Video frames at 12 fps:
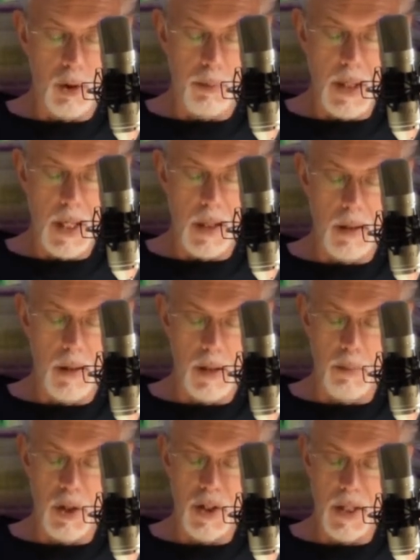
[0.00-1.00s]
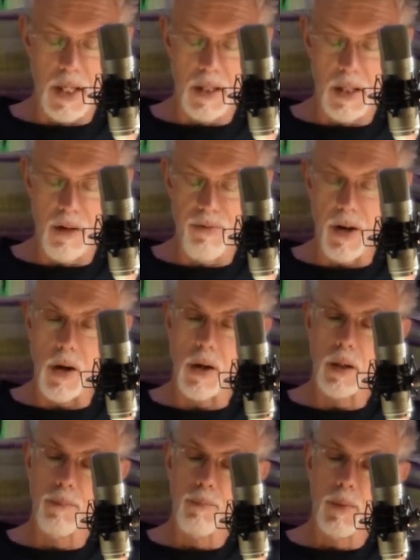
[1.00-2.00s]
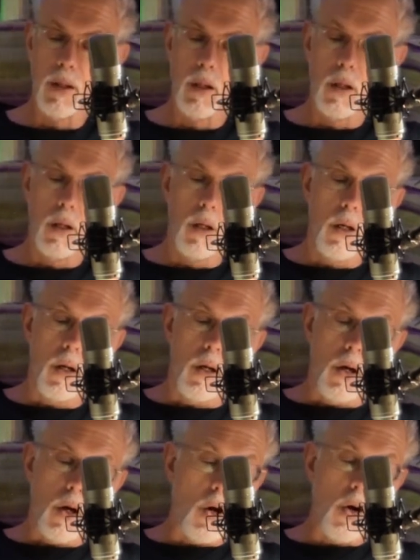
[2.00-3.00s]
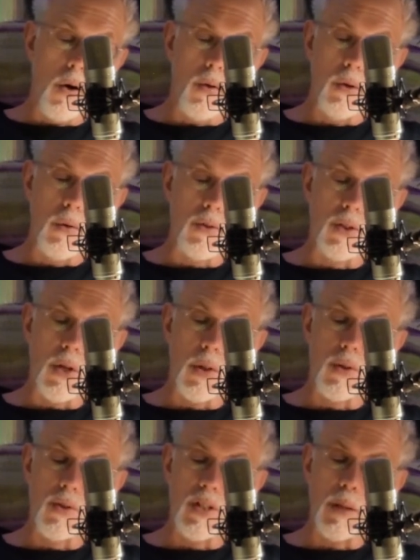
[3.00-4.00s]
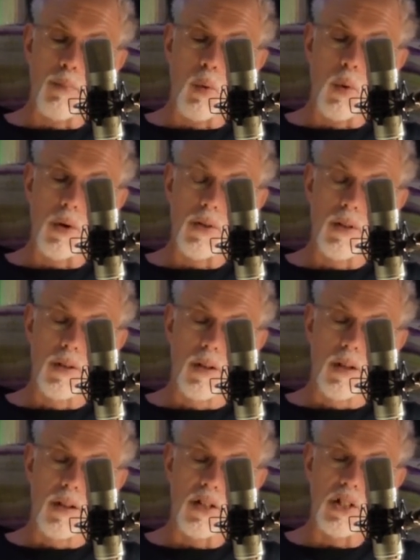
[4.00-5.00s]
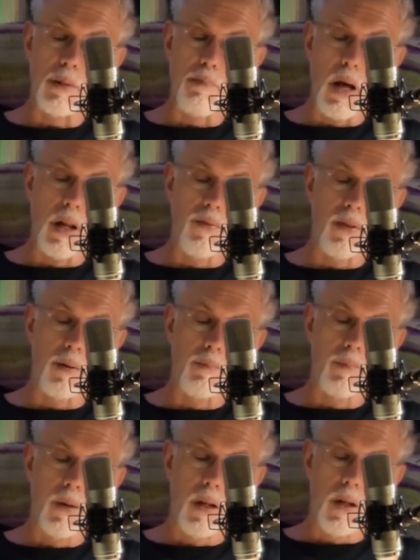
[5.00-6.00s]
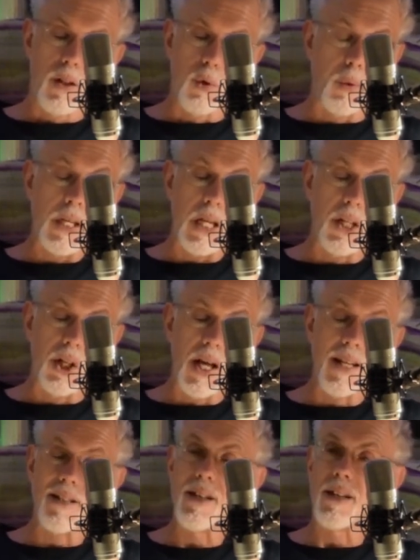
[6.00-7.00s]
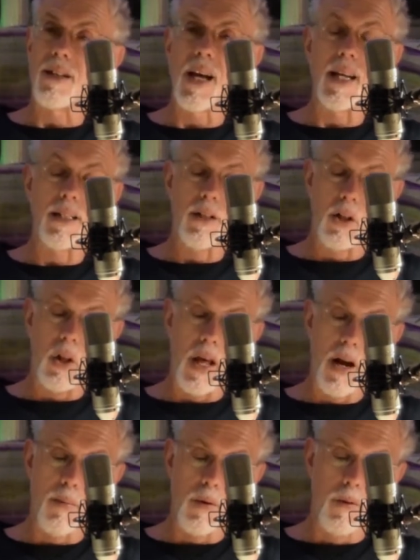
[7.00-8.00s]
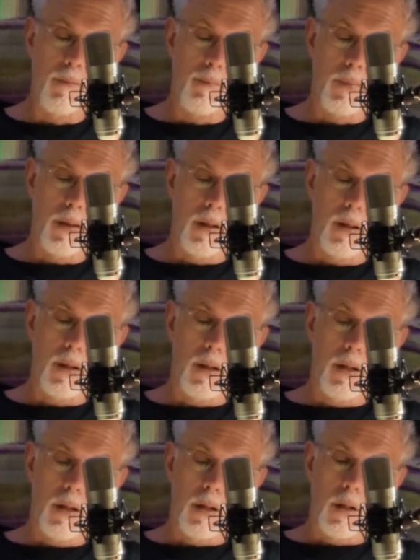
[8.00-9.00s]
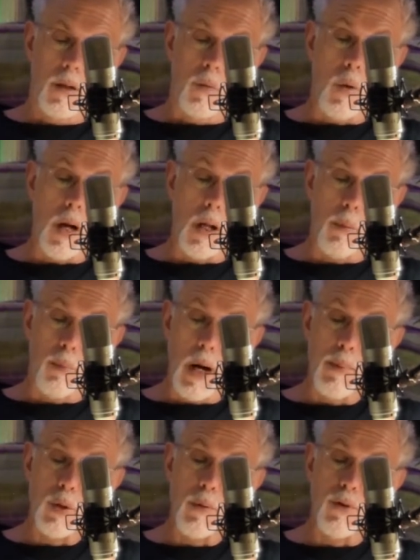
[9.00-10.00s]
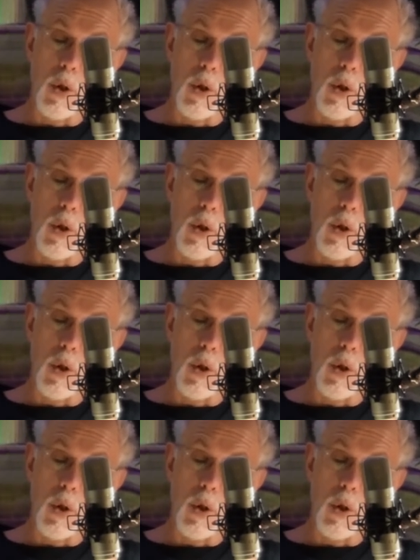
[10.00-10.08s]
to me as much as any seafaring. Oh, those southern seaports, the smell of them, the ringing lights at night, the glamour. Well, perhaps you've